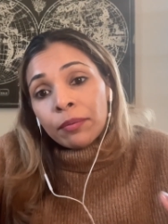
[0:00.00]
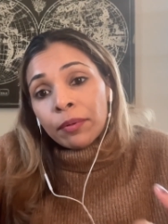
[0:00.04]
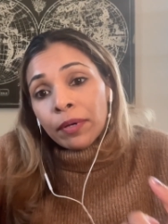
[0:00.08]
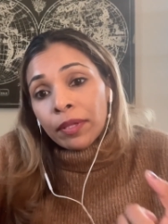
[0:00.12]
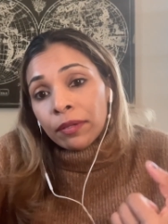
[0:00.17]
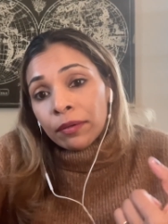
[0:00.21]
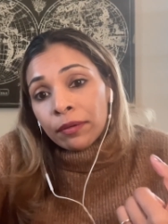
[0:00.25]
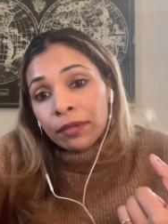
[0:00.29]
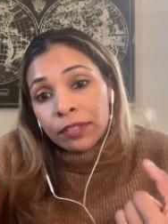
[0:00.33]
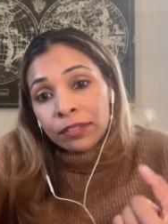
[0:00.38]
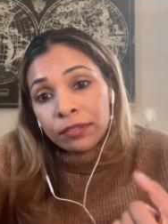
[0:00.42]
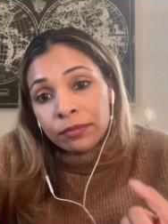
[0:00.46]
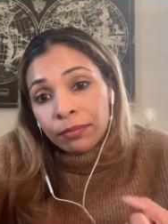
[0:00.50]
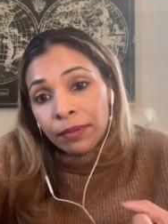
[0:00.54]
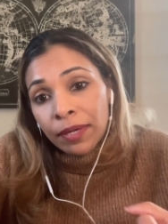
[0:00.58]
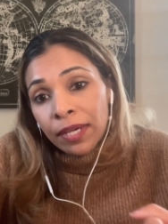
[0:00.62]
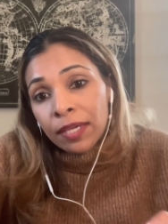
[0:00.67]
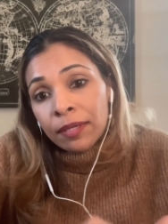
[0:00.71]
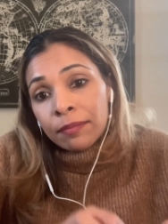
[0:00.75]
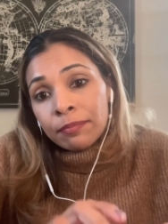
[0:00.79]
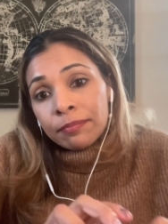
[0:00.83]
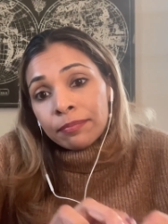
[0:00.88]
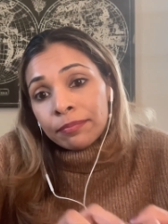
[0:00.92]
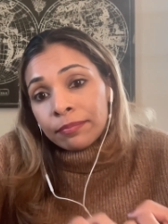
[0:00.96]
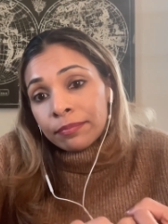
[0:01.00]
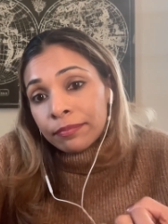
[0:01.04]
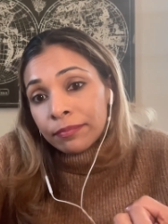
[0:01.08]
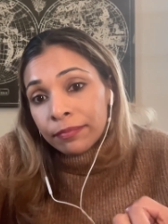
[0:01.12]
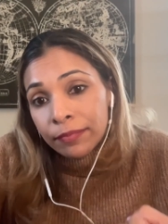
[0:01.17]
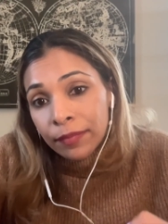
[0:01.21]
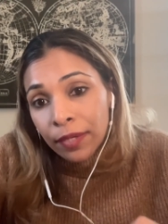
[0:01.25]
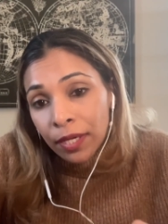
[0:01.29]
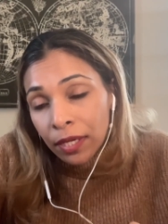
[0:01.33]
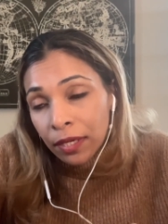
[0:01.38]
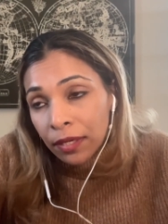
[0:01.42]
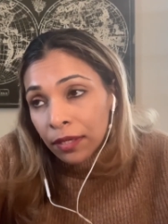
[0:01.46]
whether it's rape,
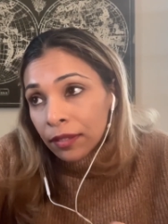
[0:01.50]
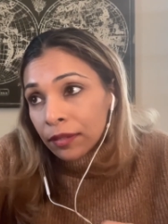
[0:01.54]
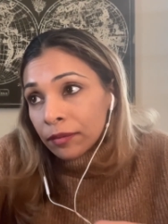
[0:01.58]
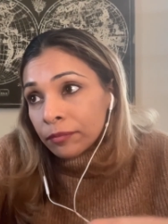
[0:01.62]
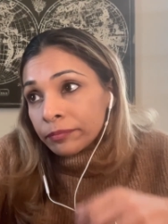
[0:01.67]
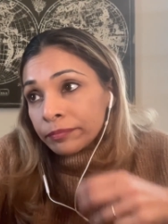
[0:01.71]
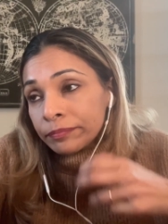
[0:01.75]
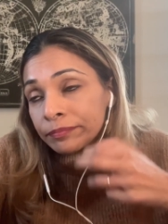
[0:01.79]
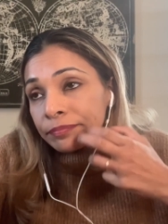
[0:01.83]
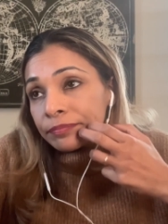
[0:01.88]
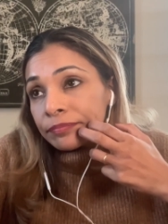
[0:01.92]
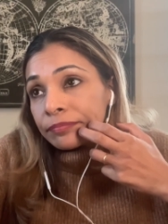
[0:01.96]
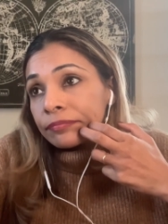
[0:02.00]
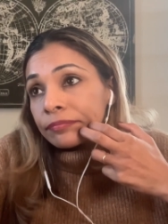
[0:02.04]
some